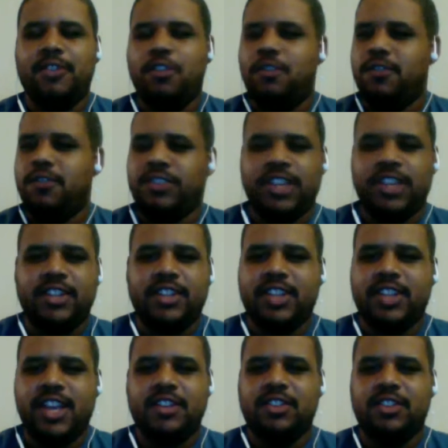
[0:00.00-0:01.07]
Irvin
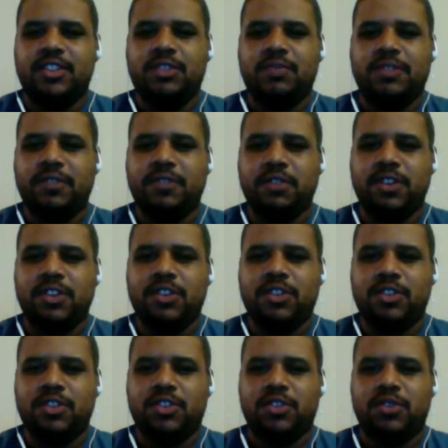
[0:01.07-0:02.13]
Santana, who's been very
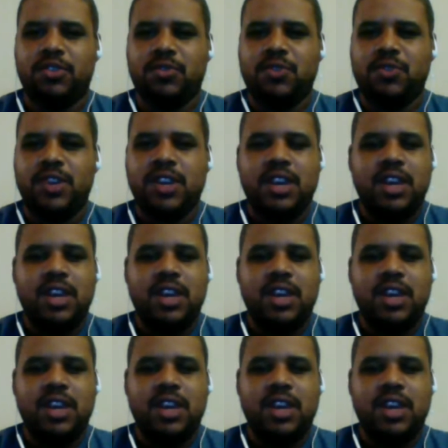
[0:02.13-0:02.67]
good, too.